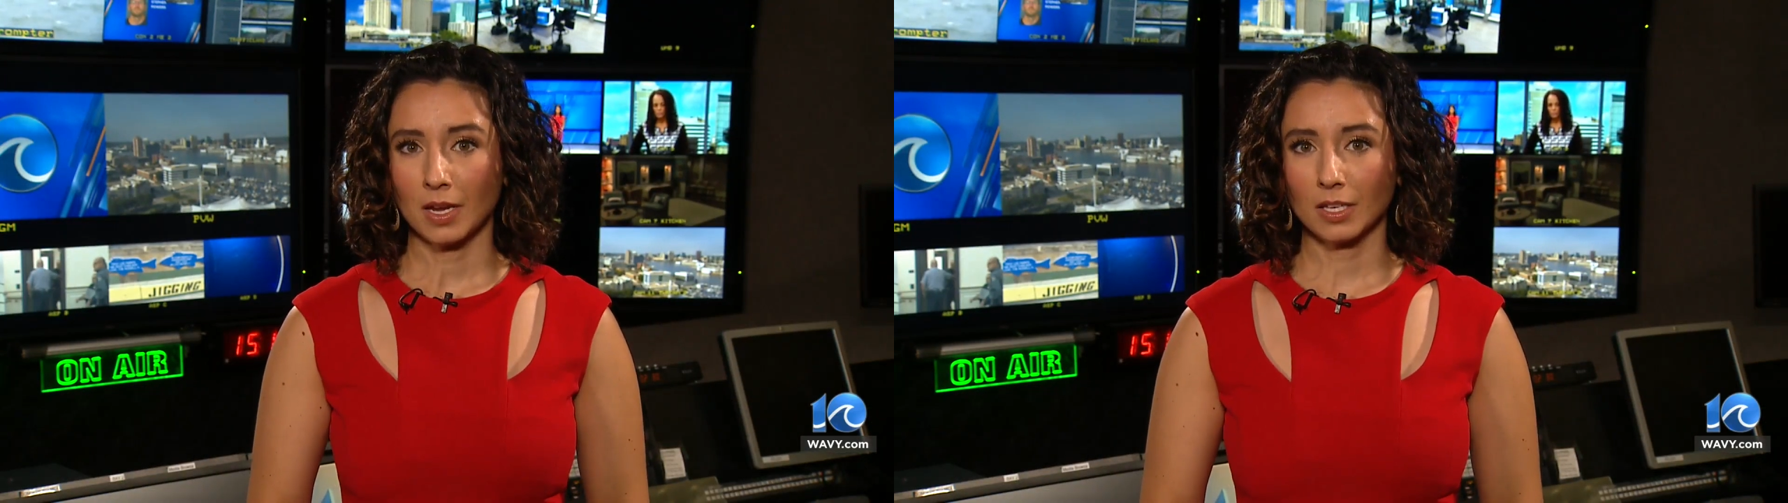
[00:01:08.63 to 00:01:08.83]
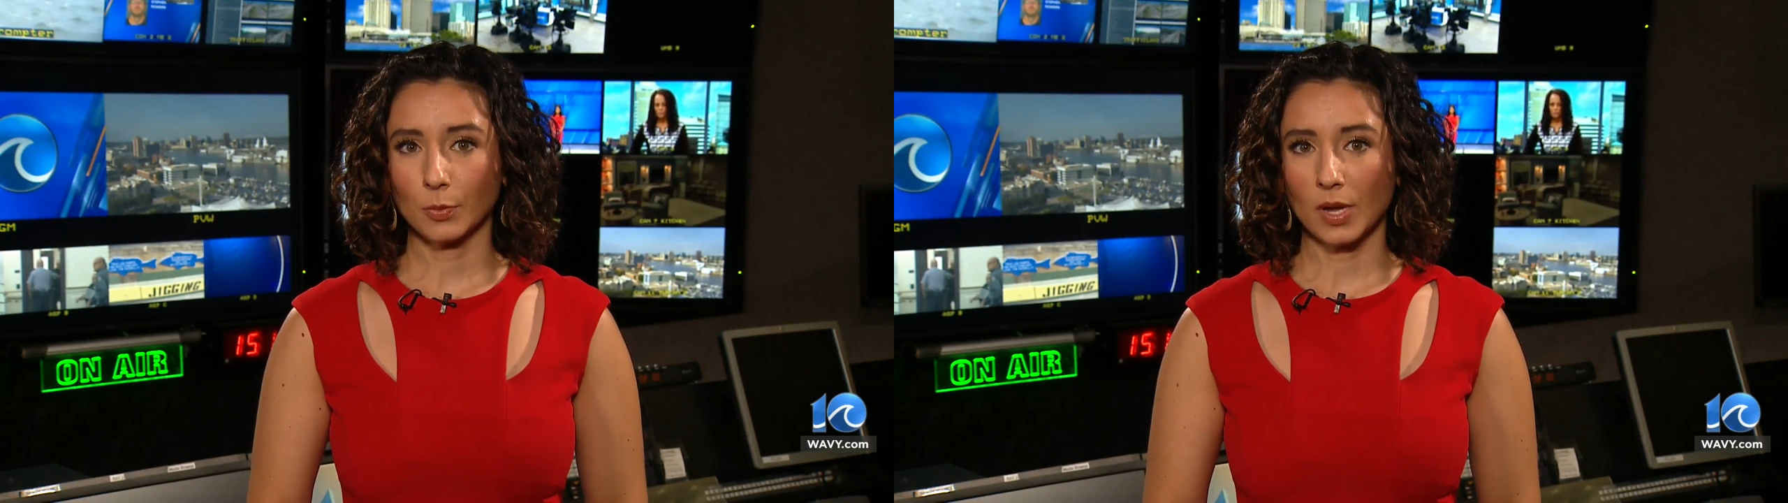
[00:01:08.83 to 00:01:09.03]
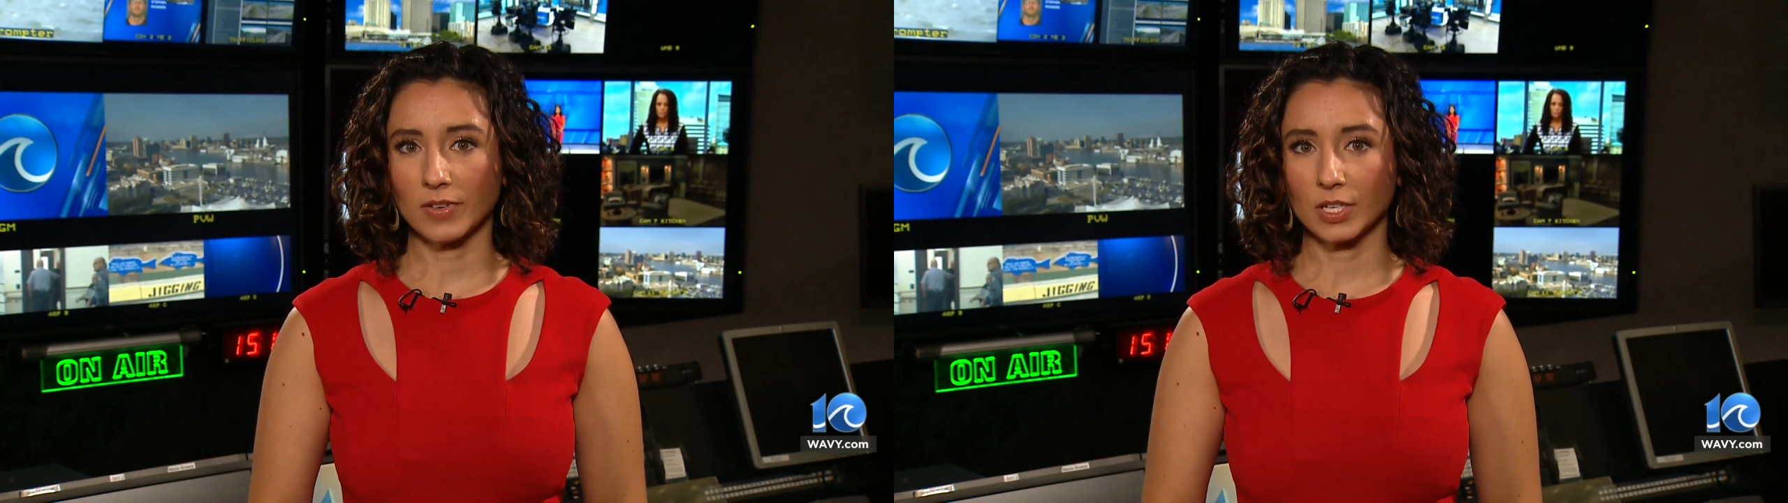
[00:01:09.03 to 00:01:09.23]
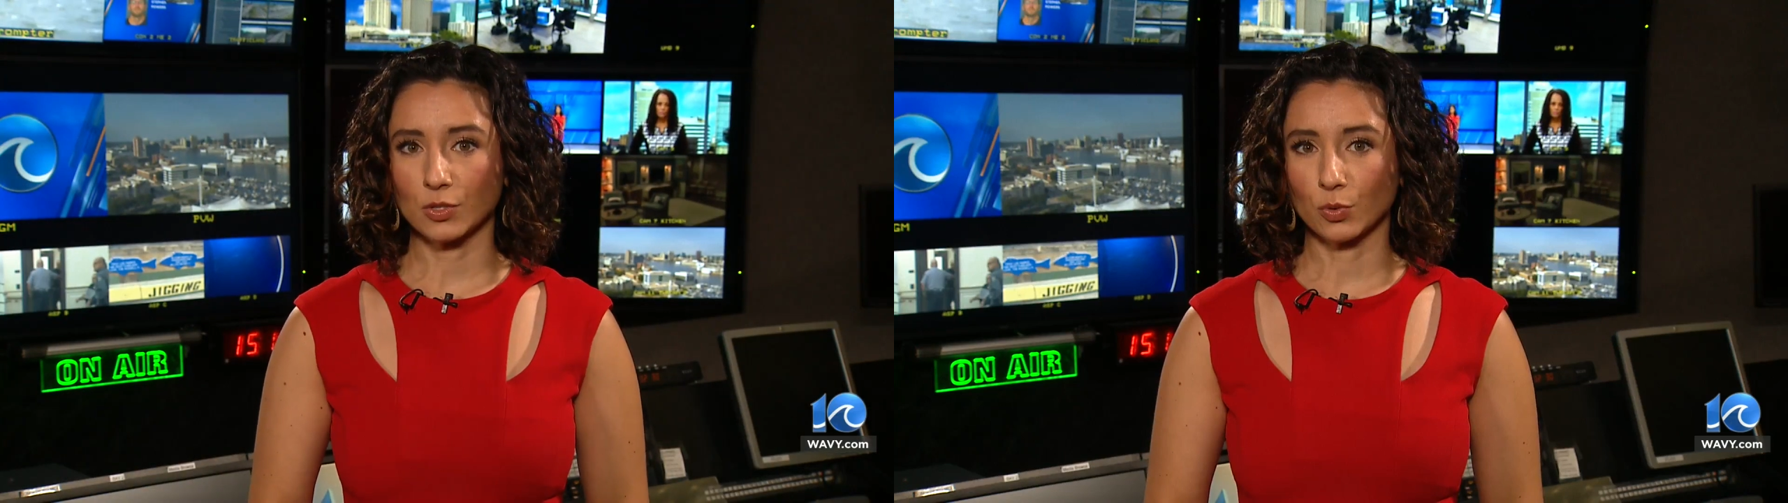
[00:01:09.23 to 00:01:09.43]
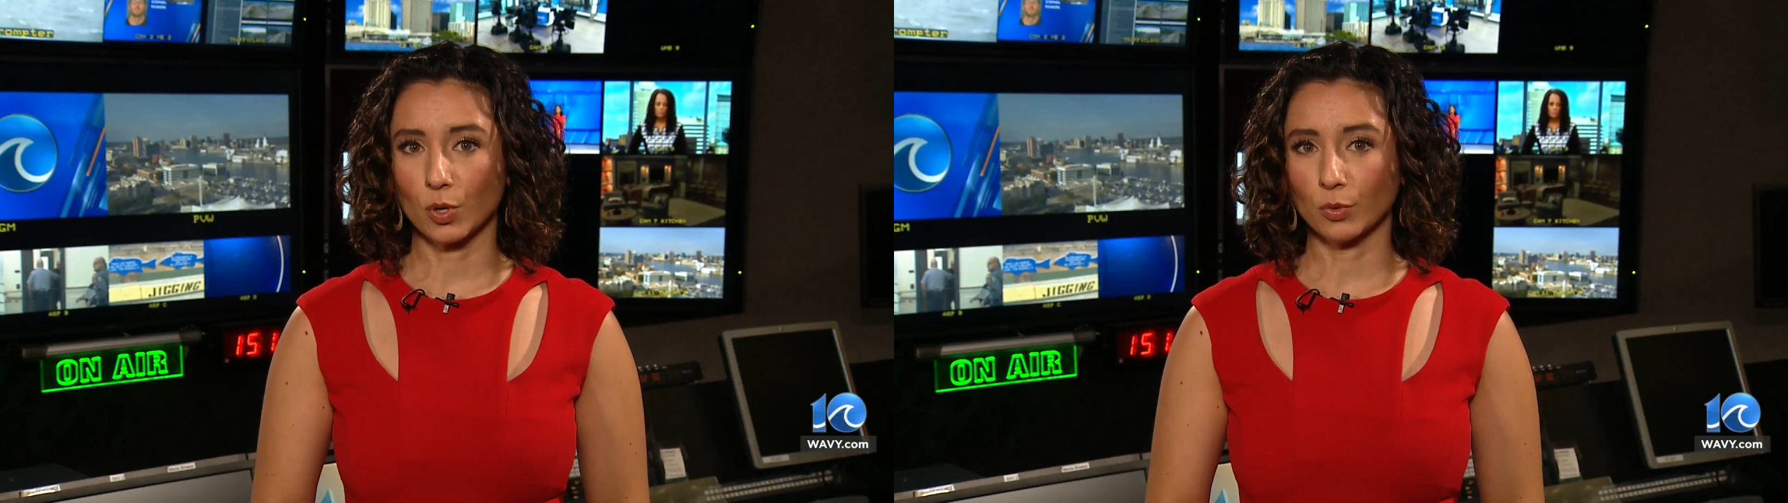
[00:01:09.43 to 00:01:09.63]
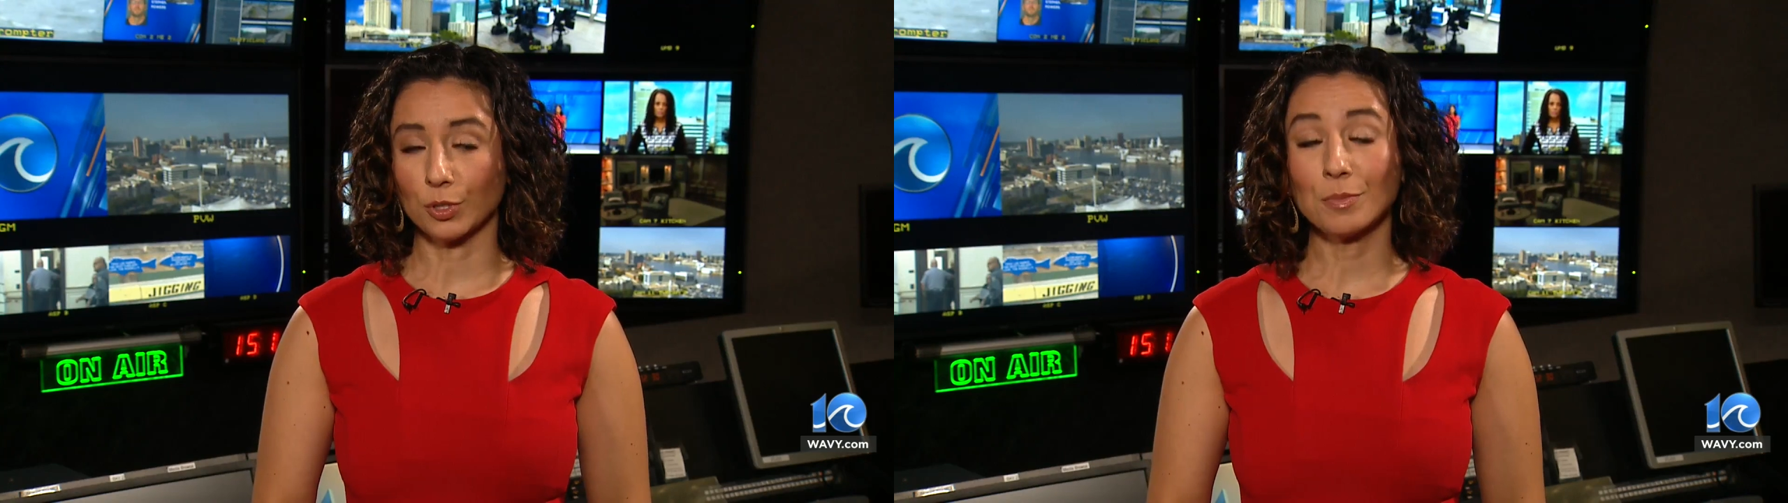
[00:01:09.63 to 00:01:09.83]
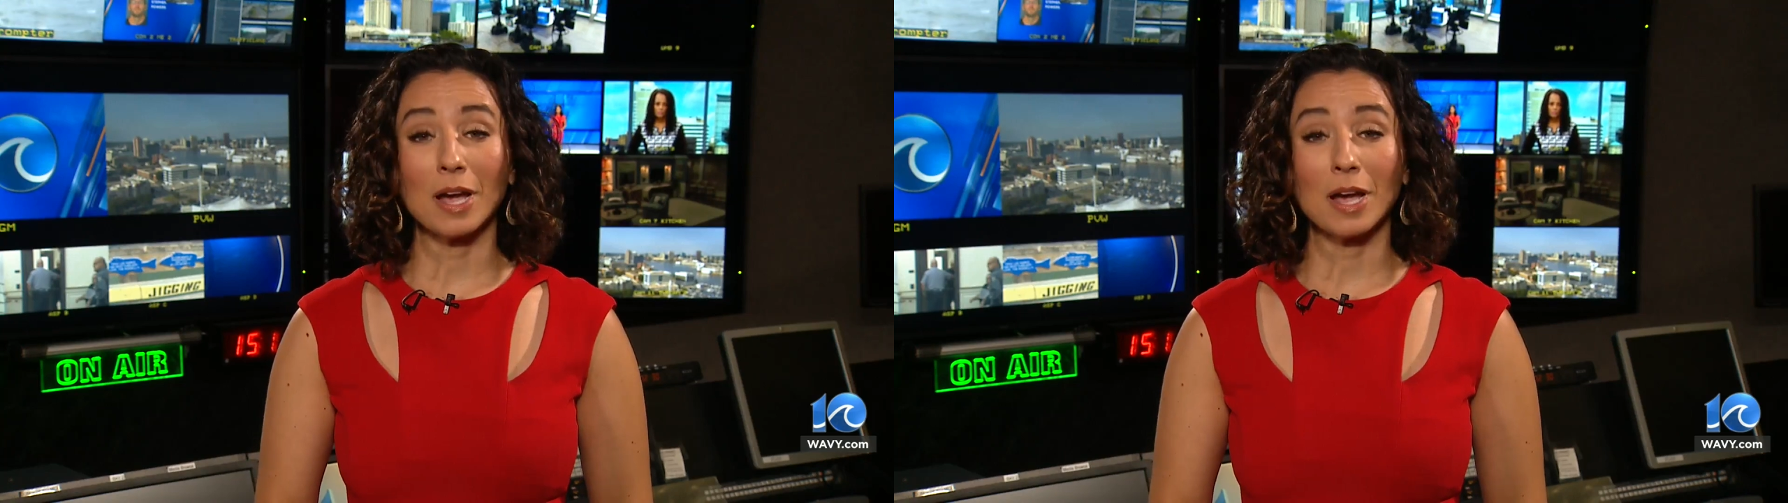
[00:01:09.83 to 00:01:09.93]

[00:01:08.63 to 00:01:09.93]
In the Wavy Control Room,